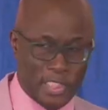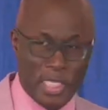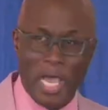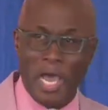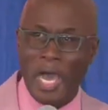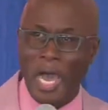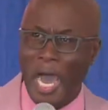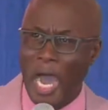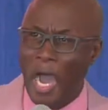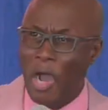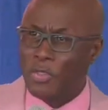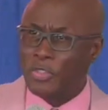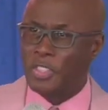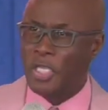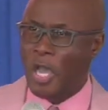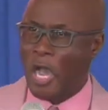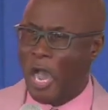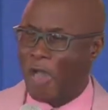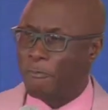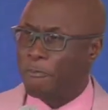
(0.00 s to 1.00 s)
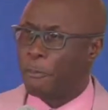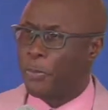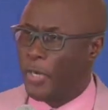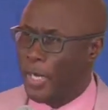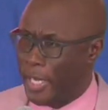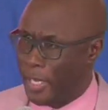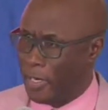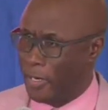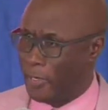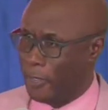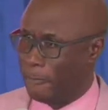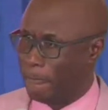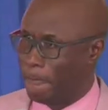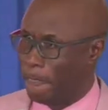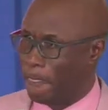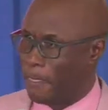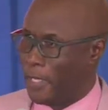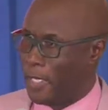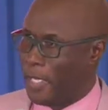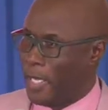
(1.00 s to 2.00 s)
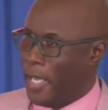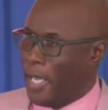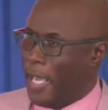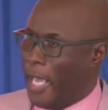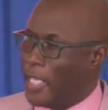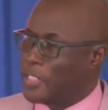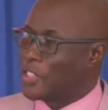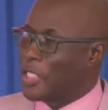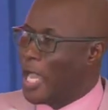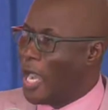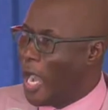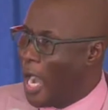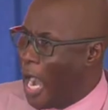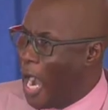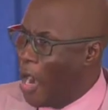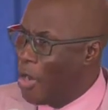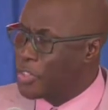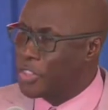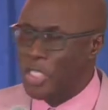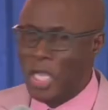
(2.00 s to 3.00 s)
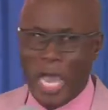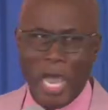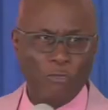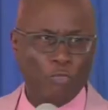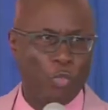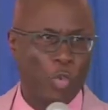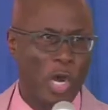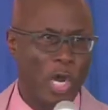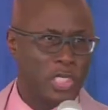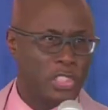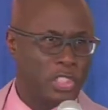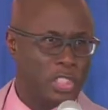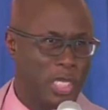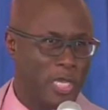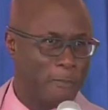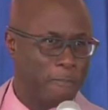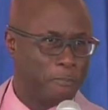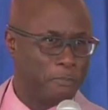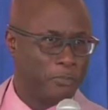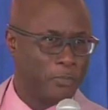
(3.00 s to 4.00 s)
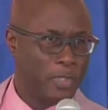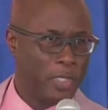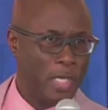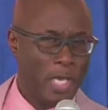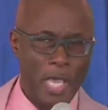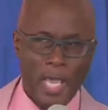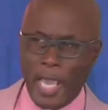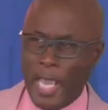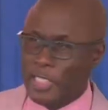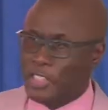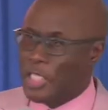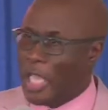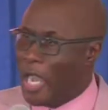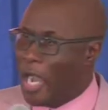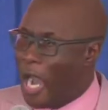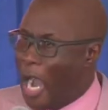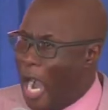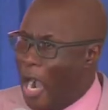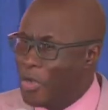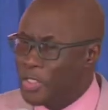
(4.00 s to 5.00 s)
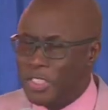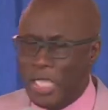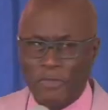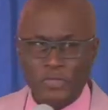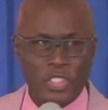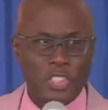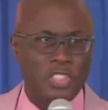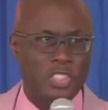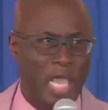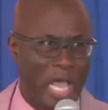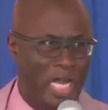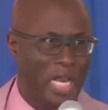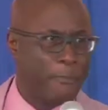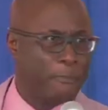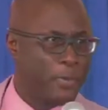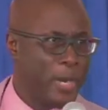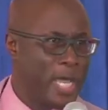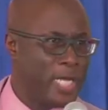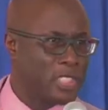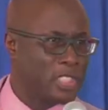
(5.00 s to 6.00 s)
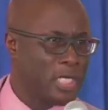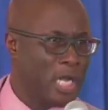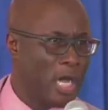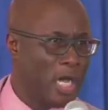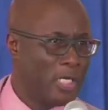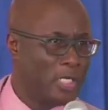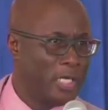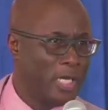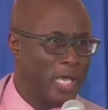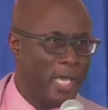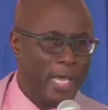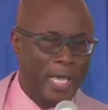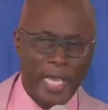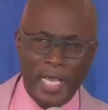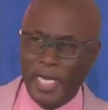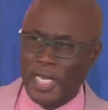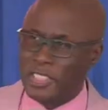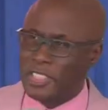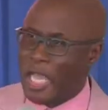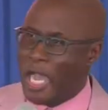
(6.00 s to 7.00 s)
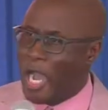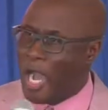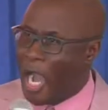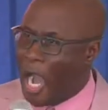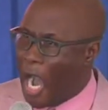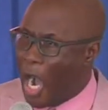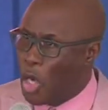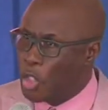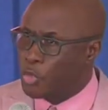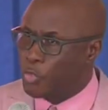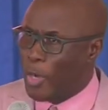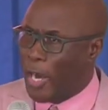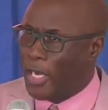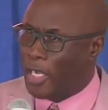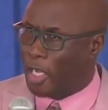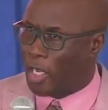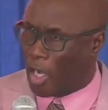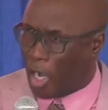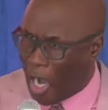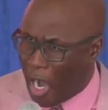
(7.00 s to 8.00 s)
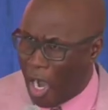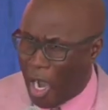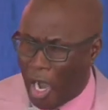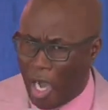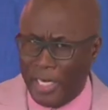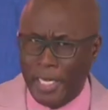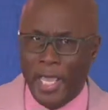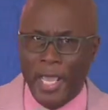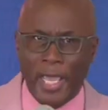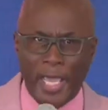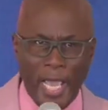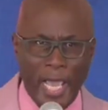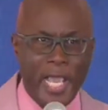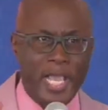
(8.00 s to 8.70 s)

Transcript: It's a house of prayer. It's a house of worship. It's a house of celebration. It is a house where God